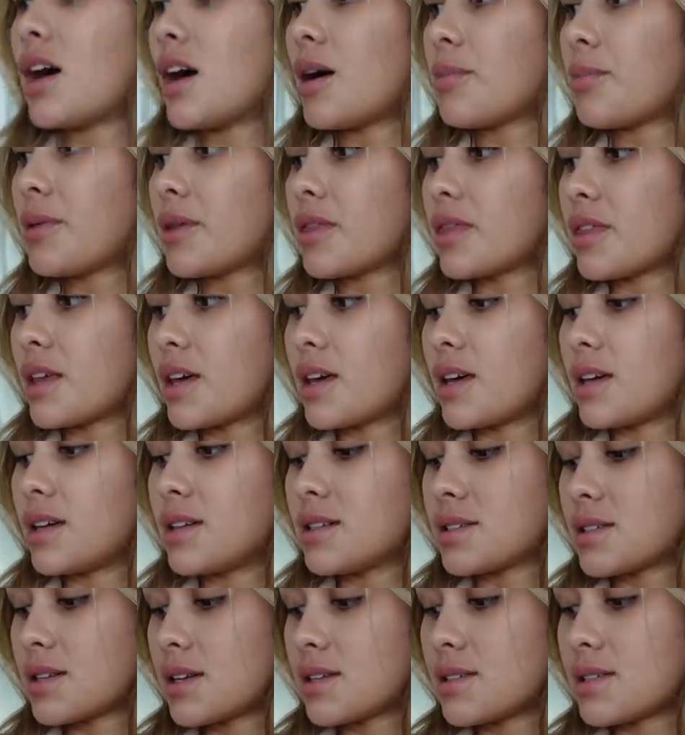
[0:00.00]
up
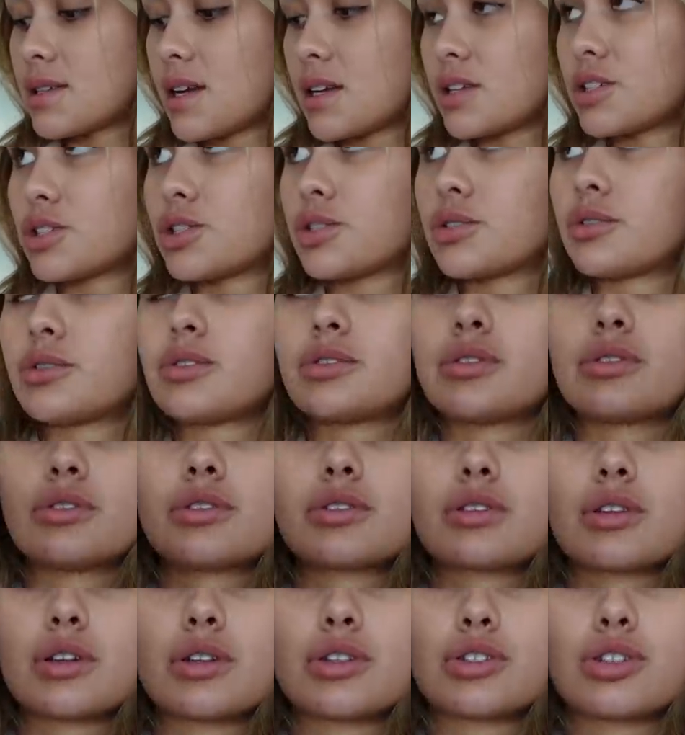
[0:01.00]
these
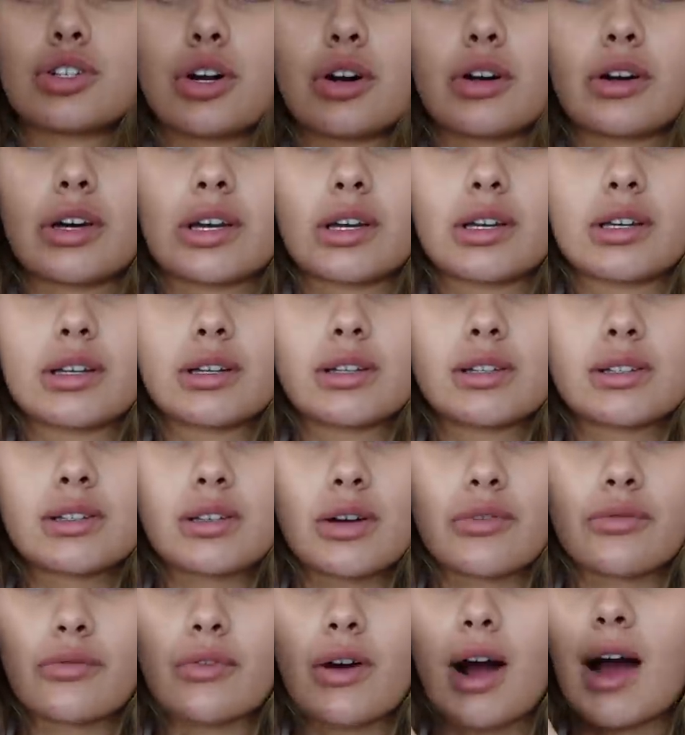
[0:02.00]
essentials joggers
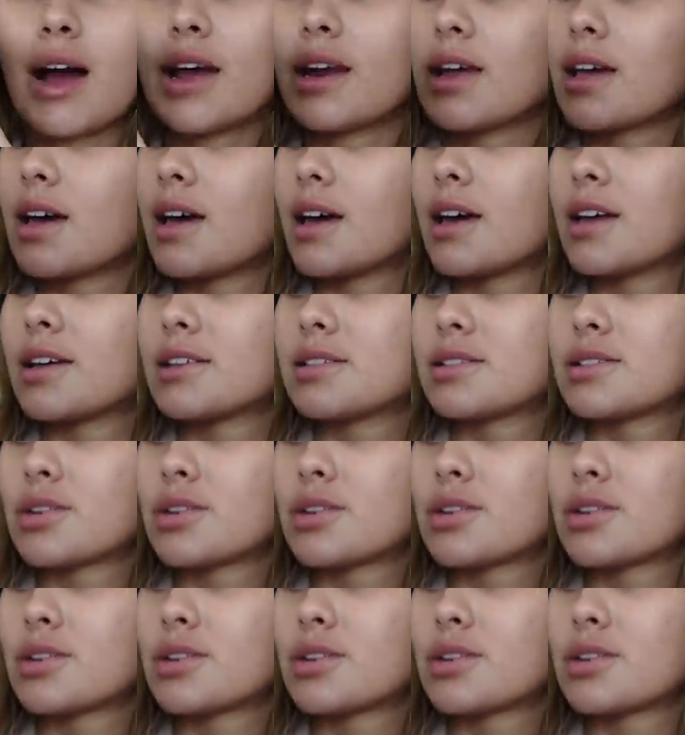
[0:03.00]
right here.